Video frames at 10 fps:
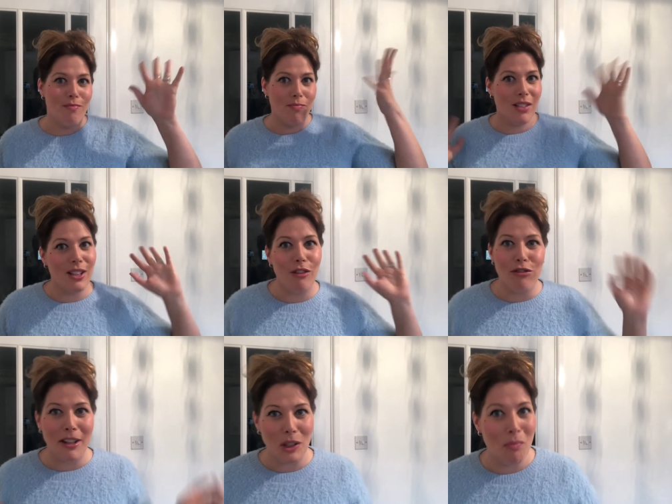does the
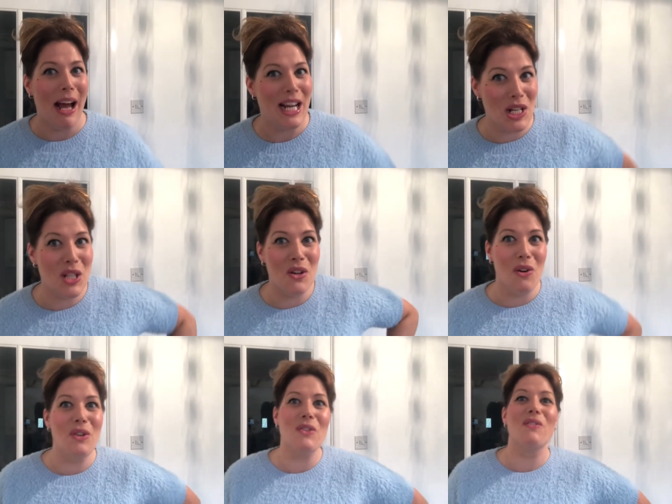French maid
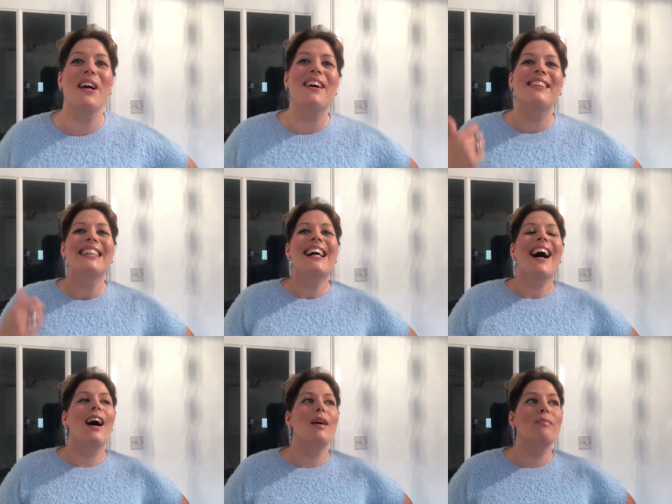song and all that.
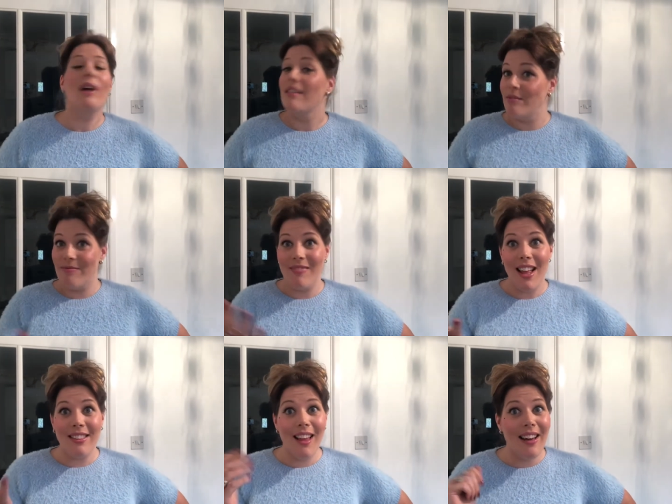Um,
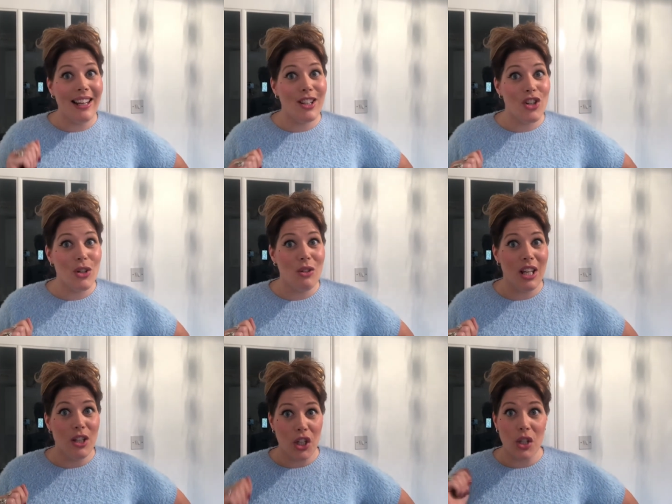like
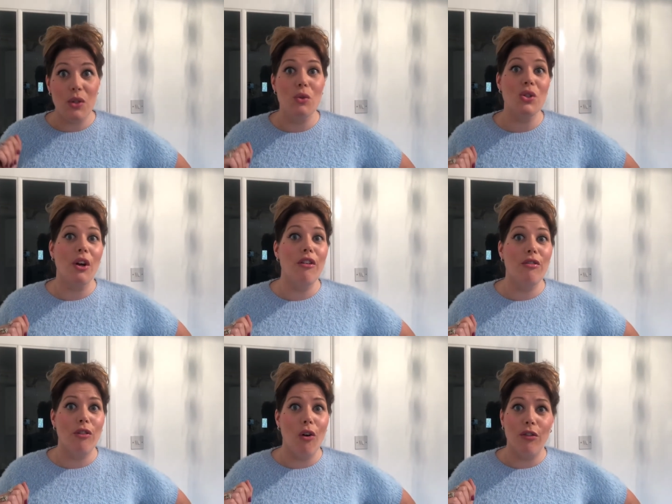Judy, she's also
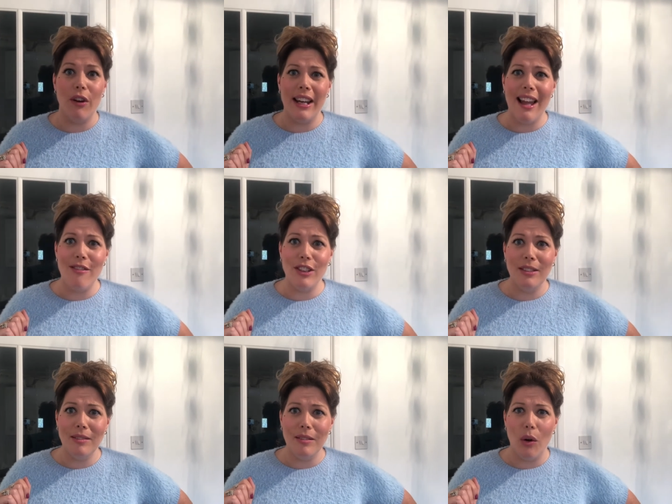four foot eleven
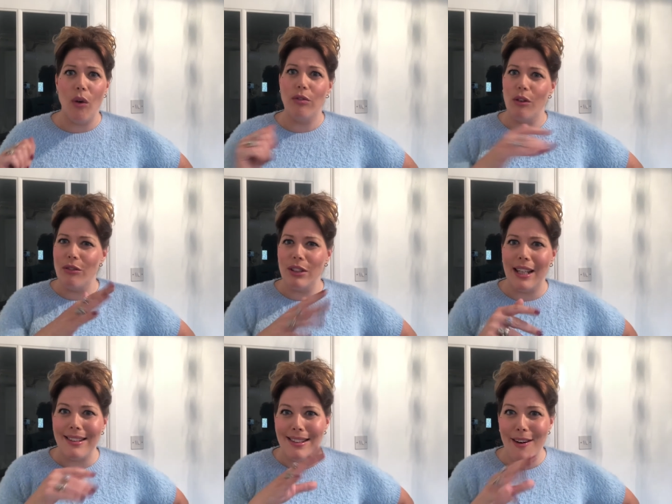or four foot
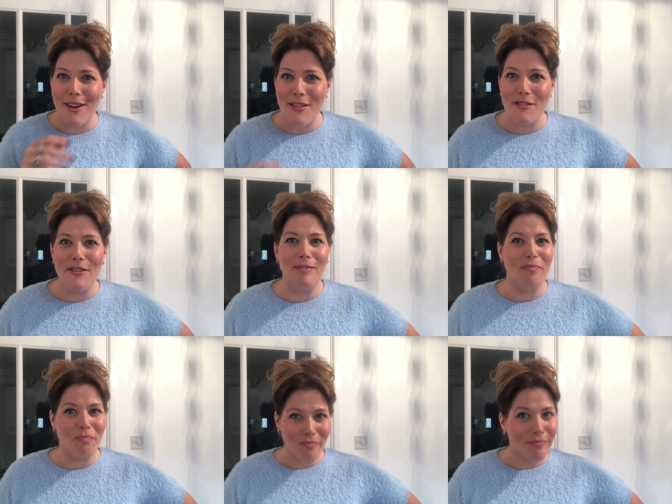ten and a half.
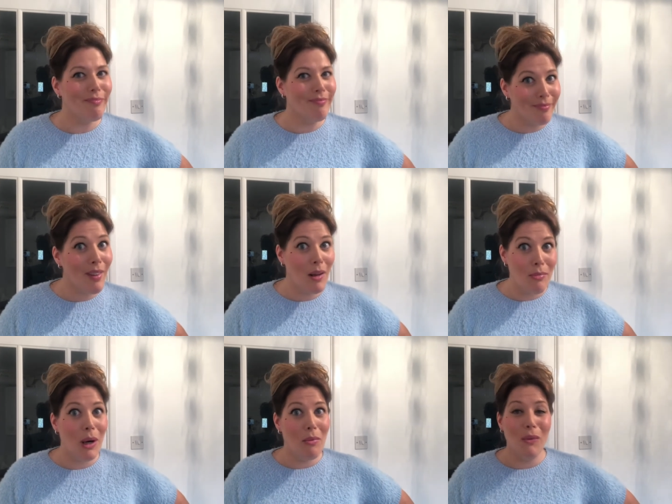
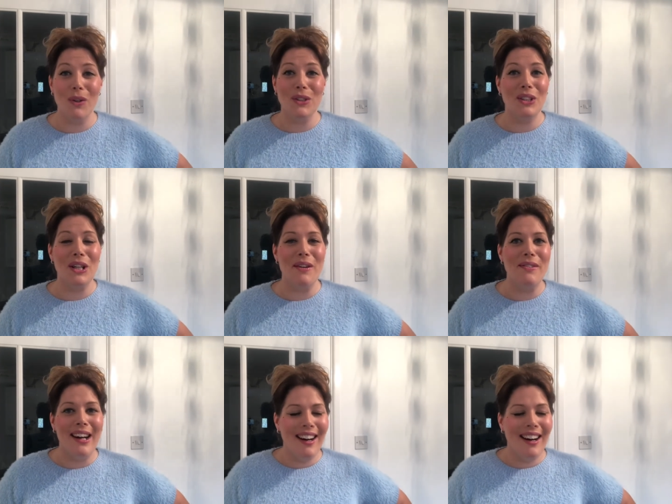Barbara was too.